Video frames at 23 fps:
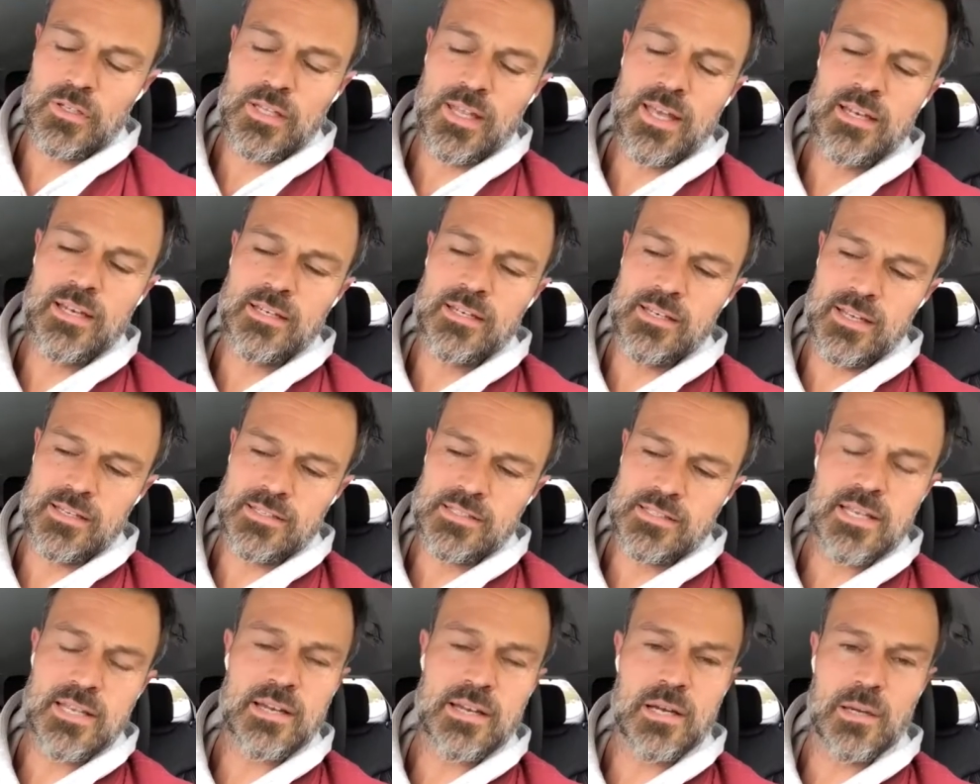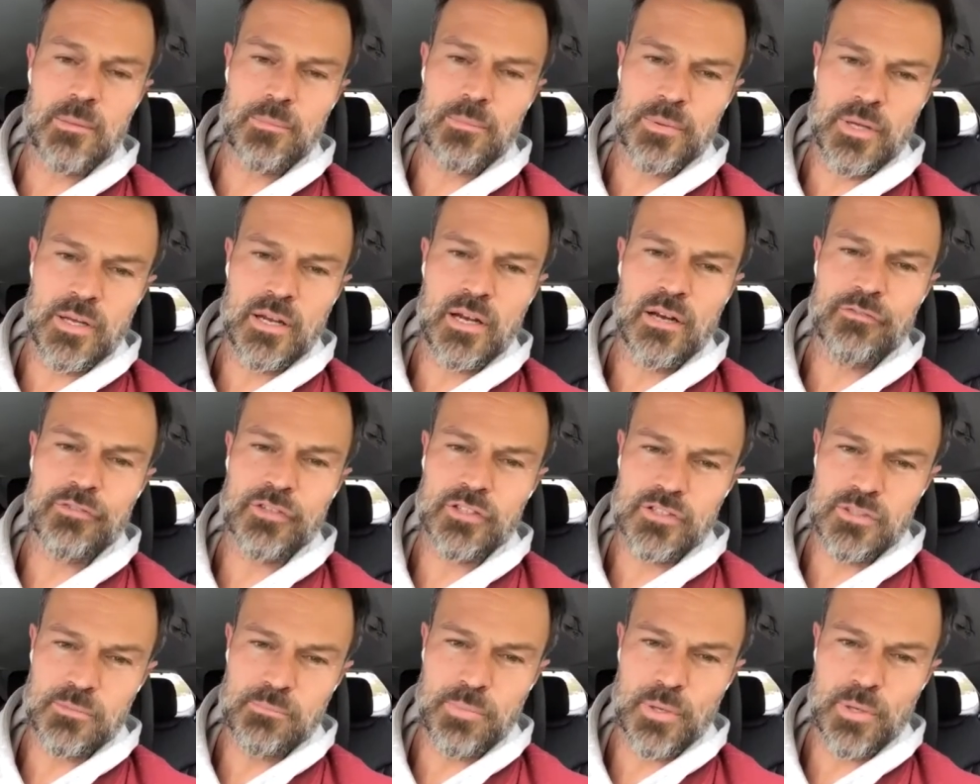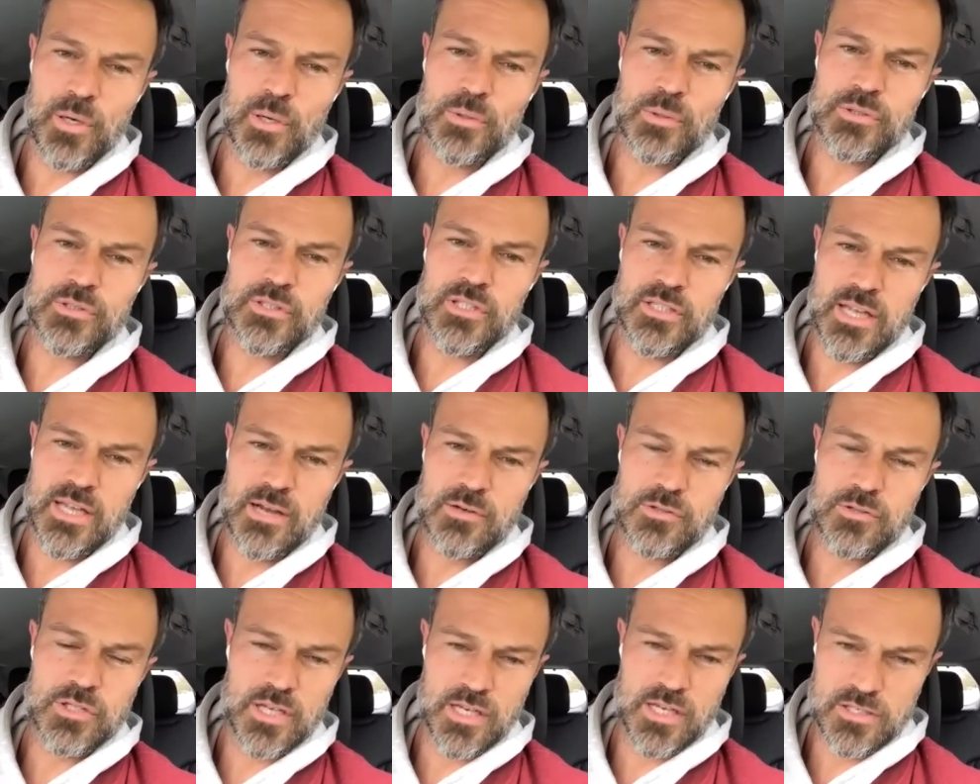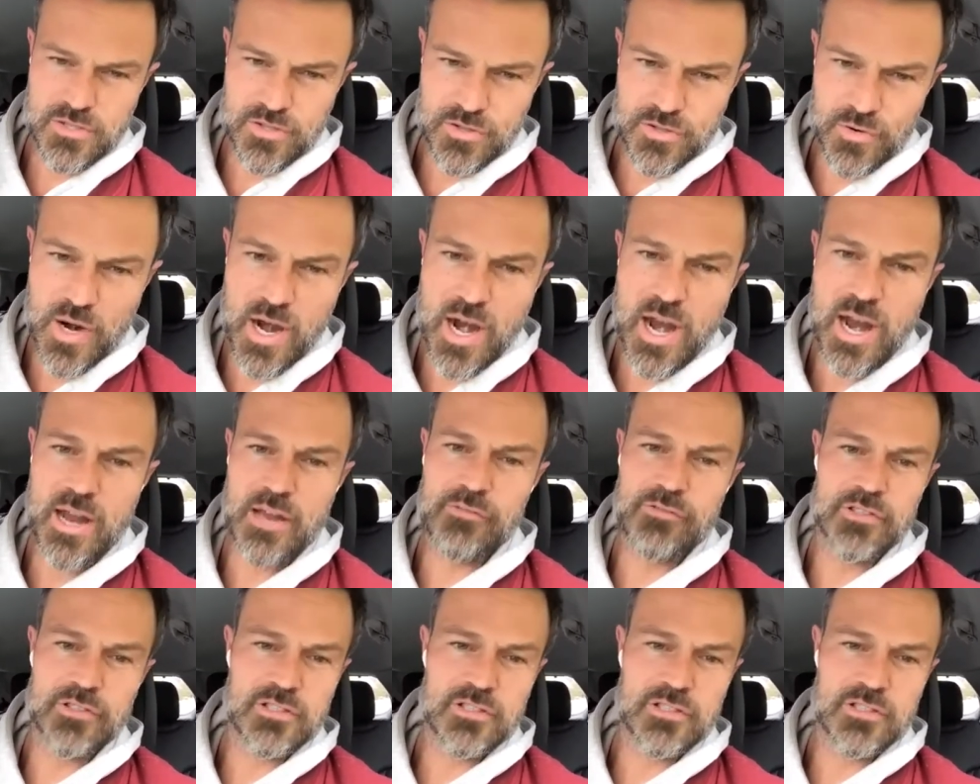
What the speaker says: lady that set up Huffington Post, and now she has Thrive,